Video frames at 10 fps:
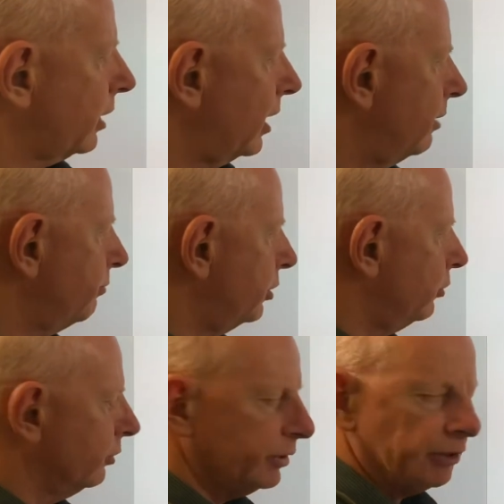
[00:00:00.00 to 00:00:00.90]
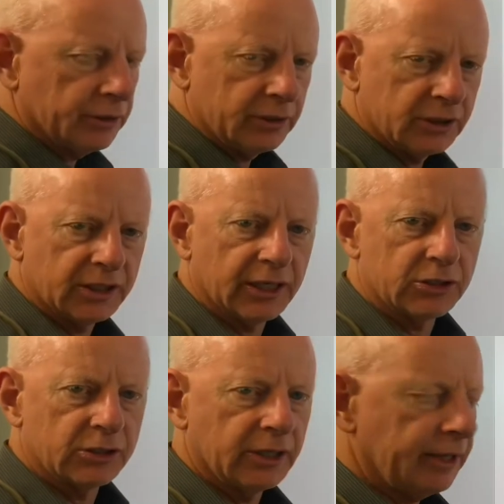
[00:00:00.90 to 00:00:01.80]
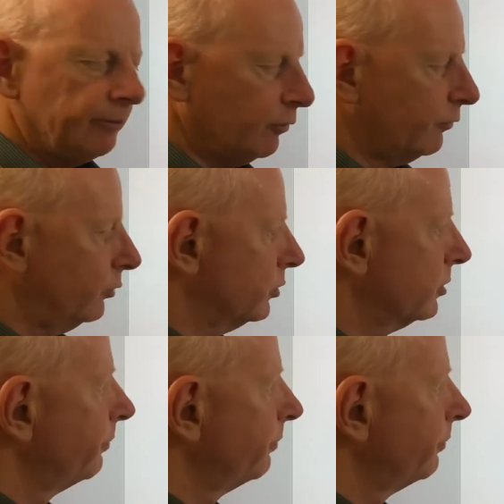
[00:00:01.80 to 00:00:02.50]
can't be earlier than today's date. Of course,